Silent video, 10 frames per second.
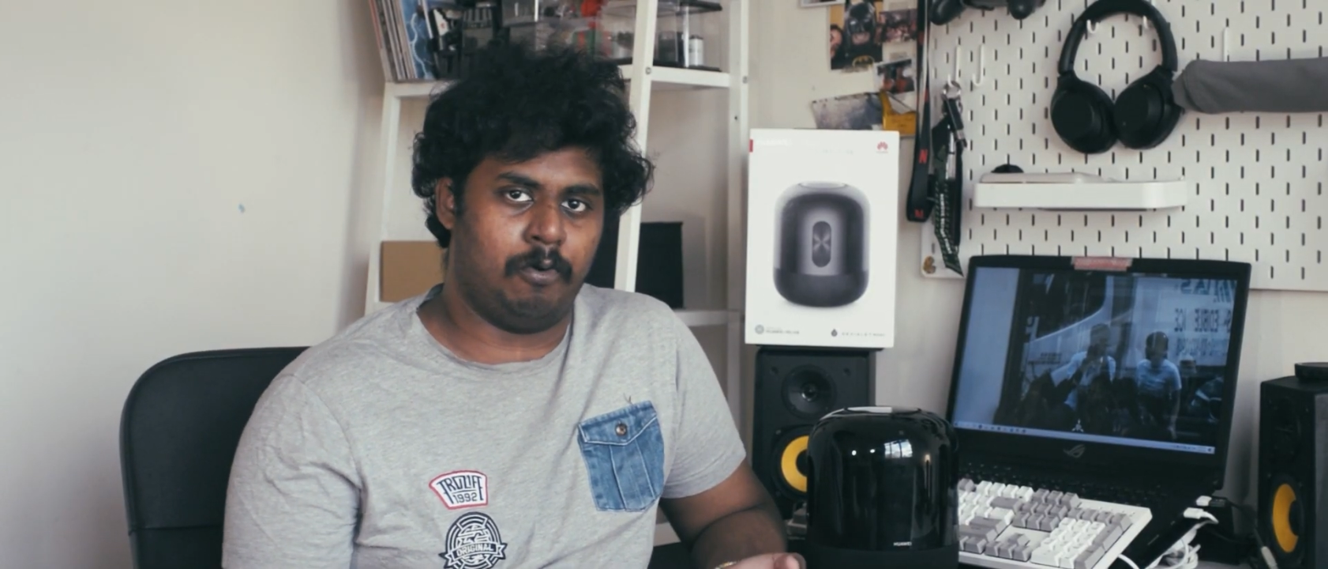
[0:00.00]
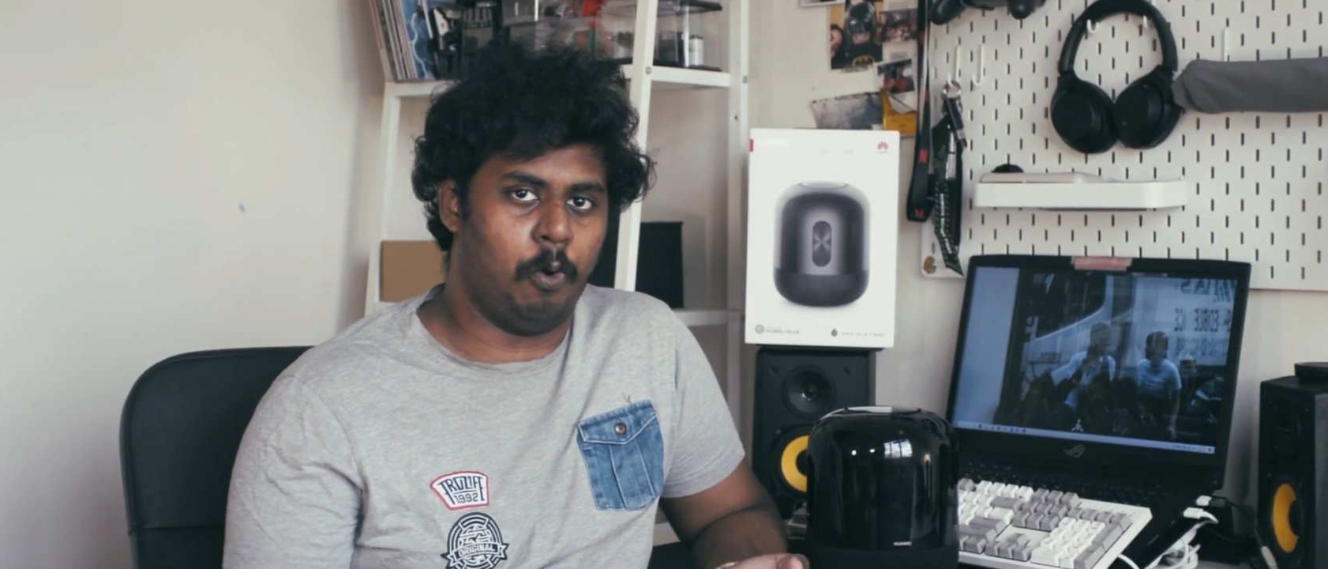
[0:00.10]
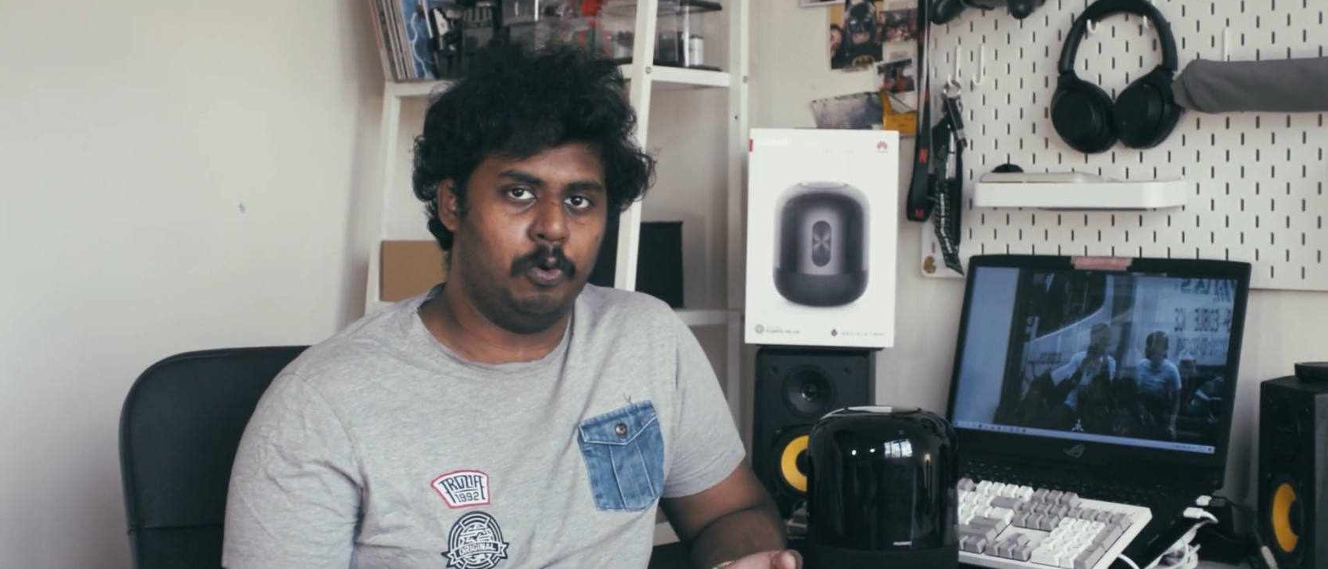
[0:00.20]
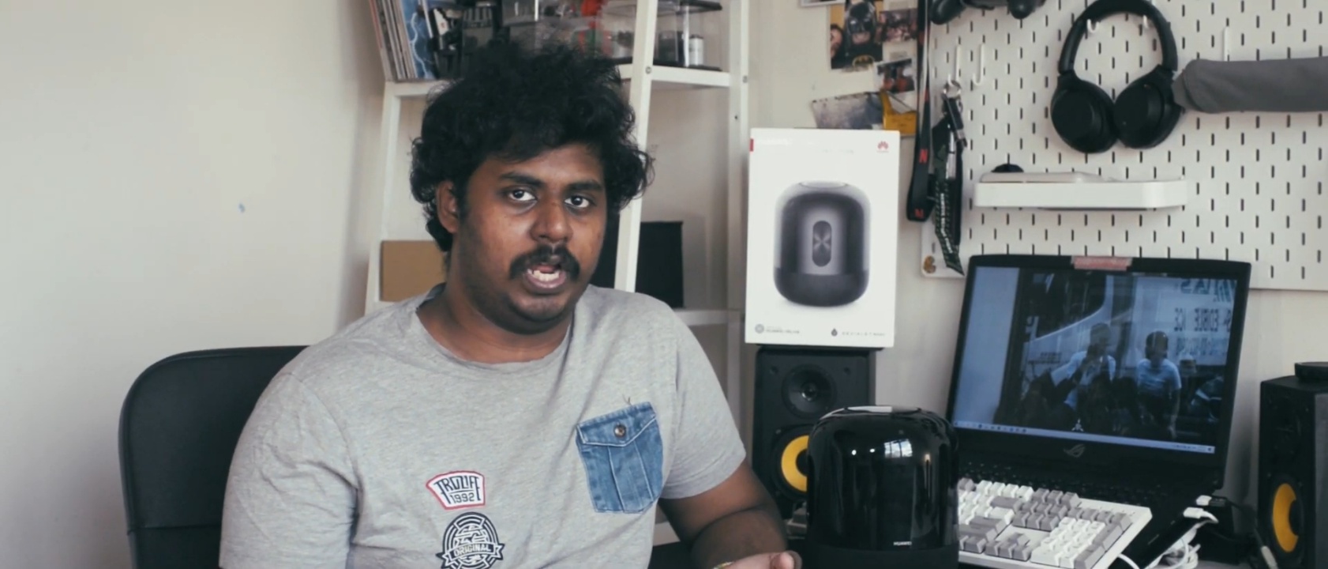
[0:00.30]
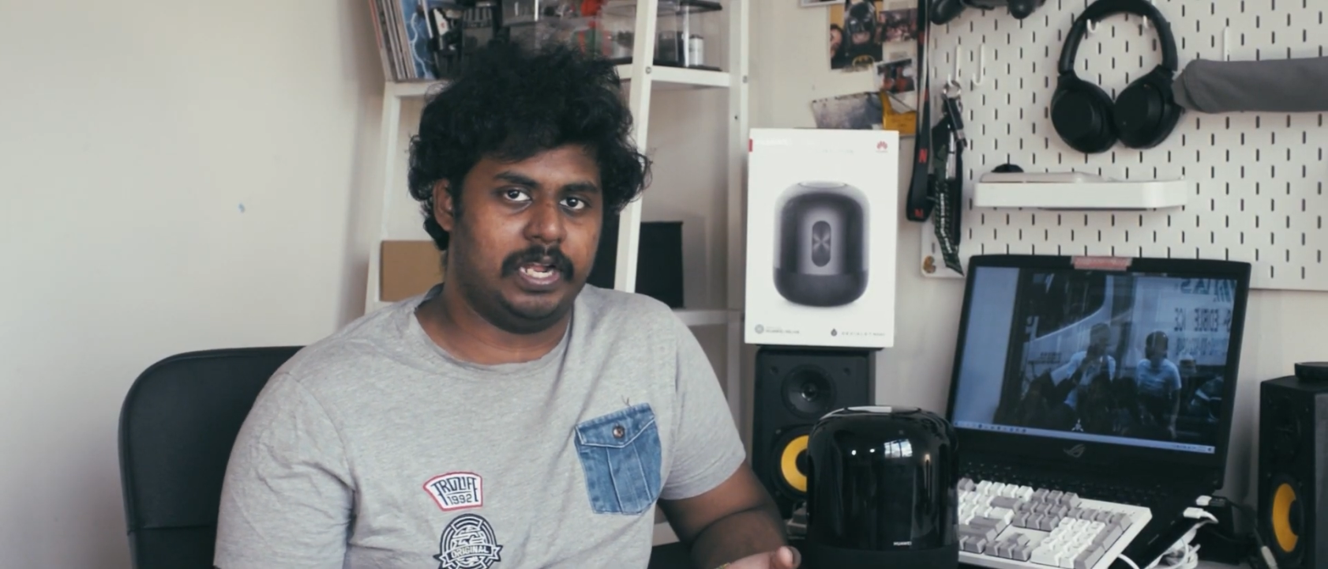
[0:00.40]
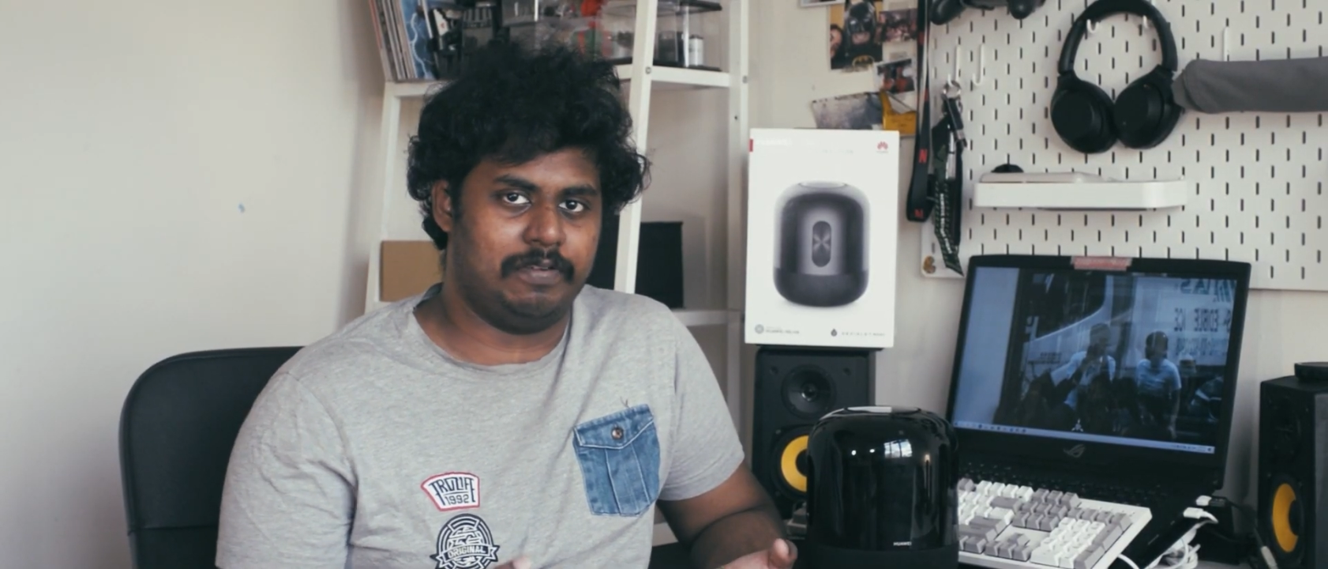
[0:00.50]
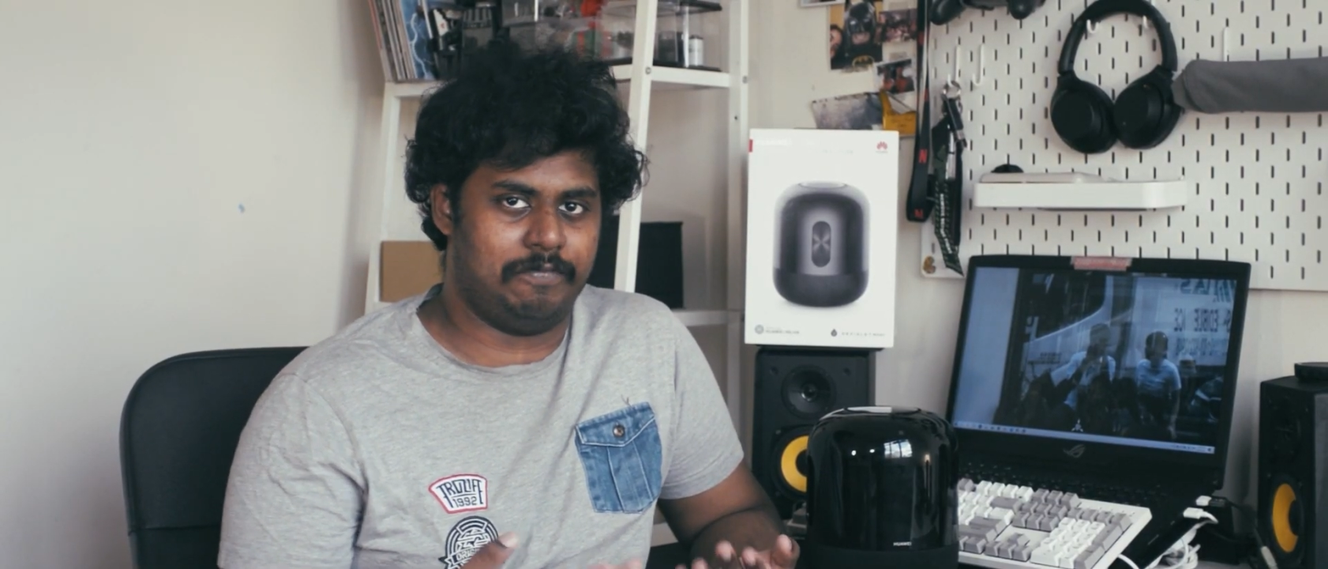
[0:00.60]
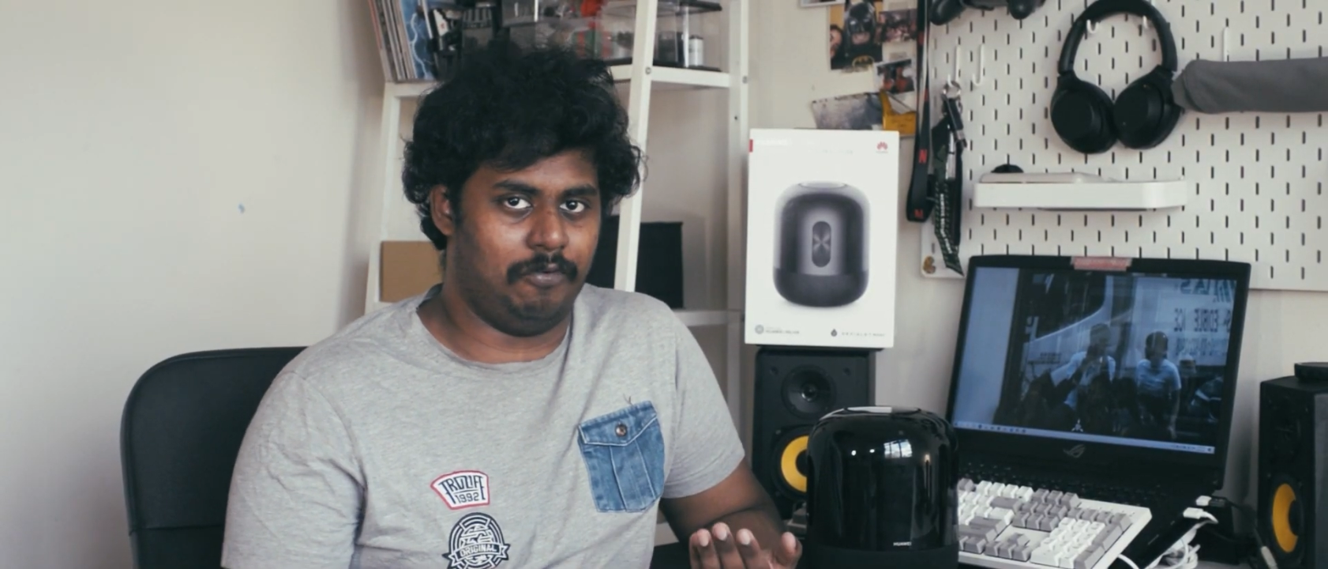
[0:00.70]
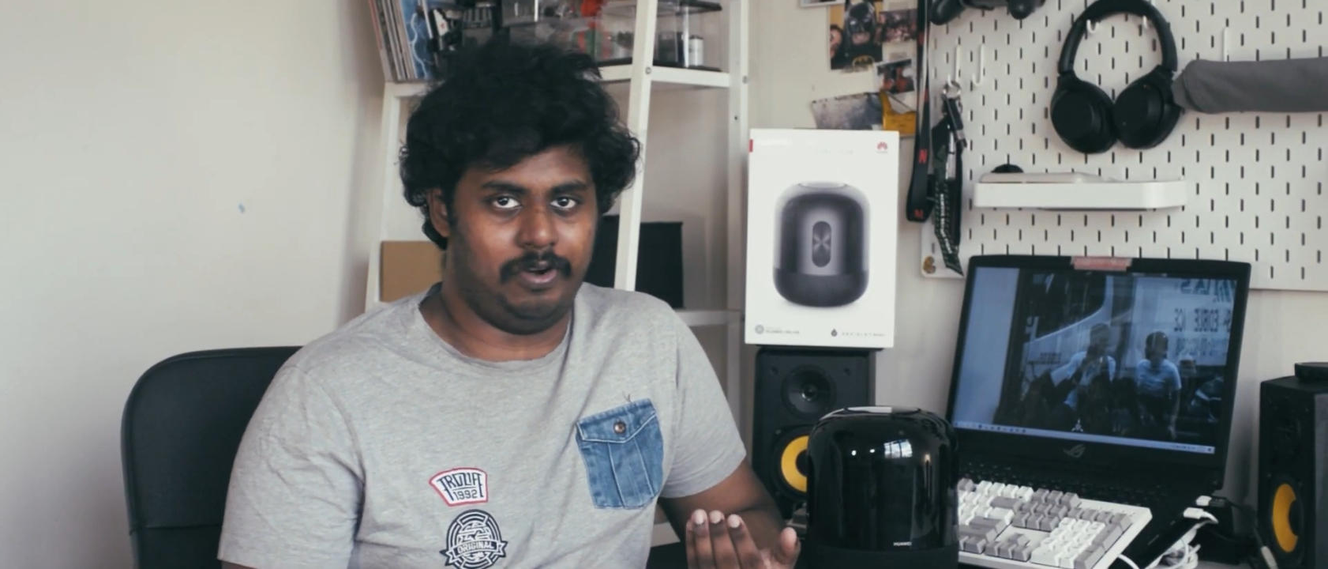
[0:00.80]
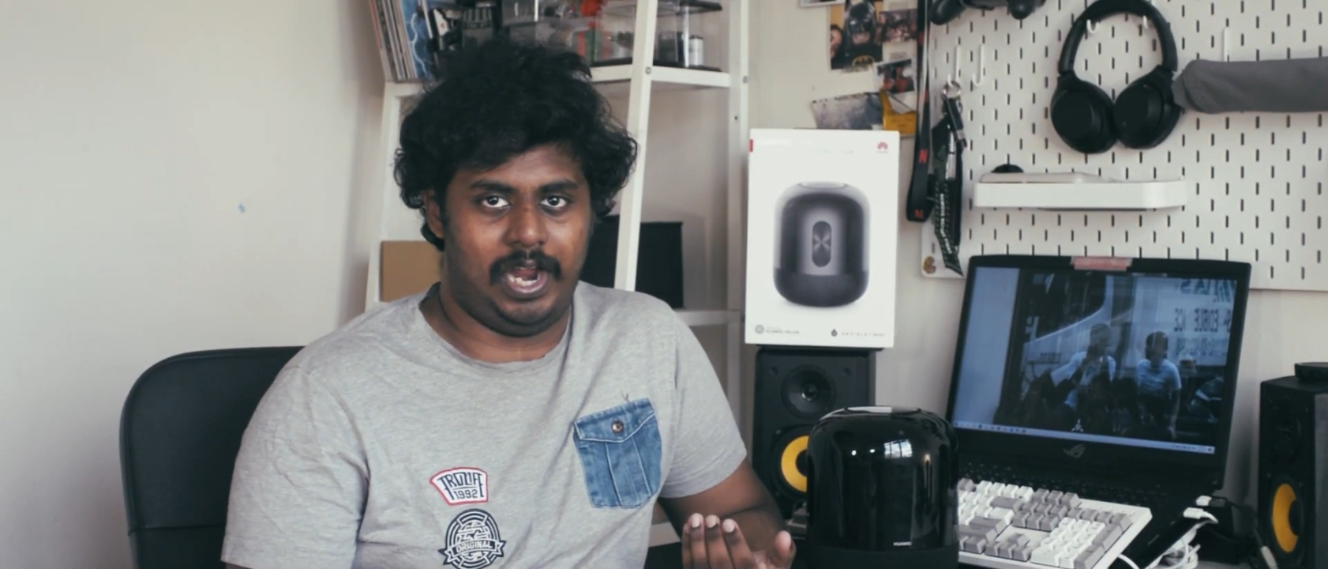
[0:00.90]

codec for